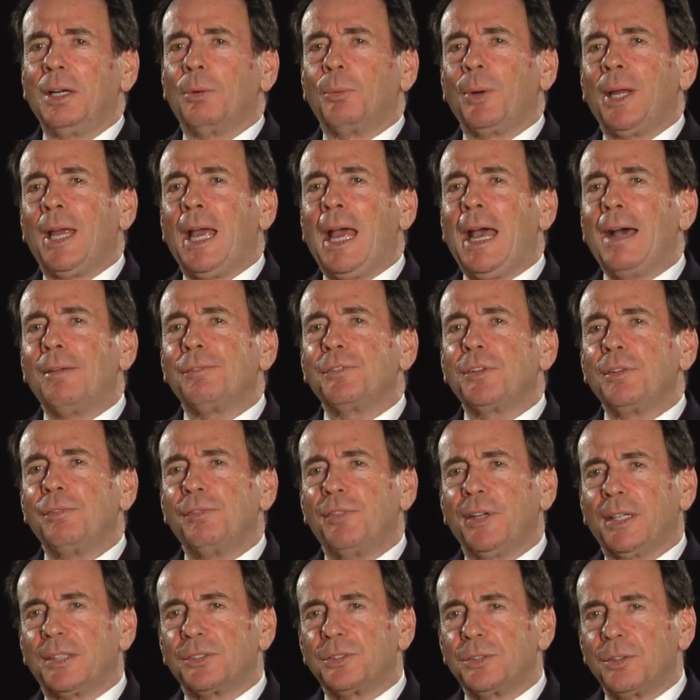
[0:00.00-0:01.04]
We have to
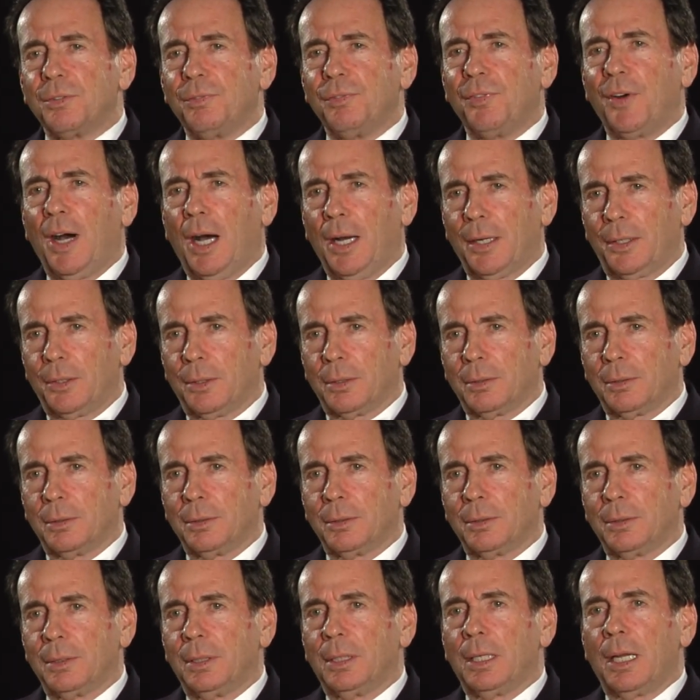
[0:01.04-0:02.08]
fix the fire
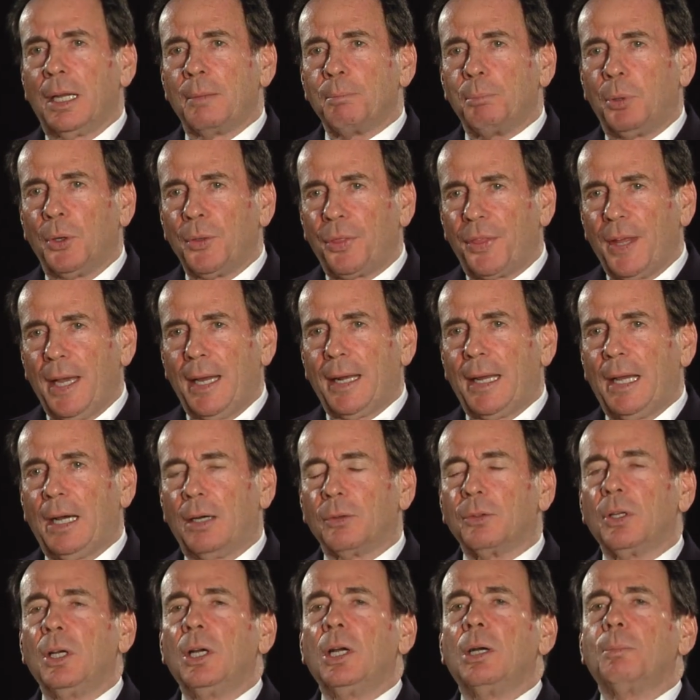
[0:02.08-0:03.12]
and put that
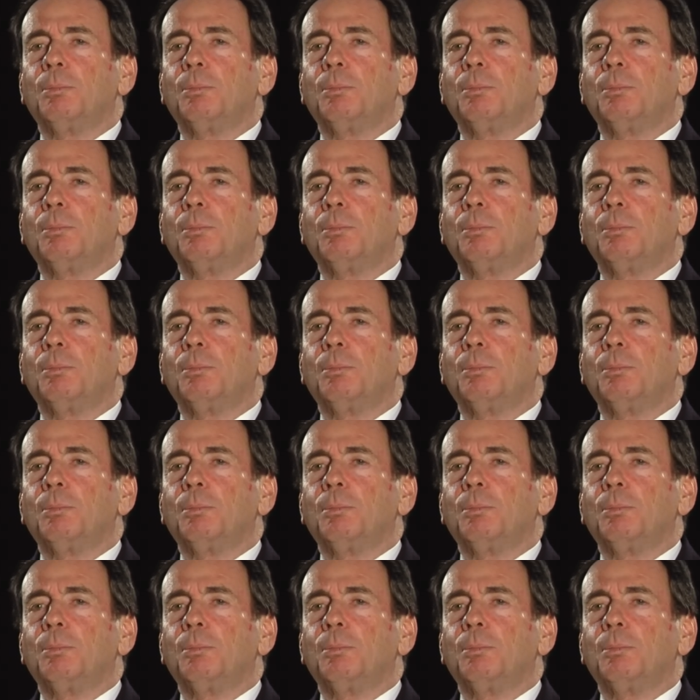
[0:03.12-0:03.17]
out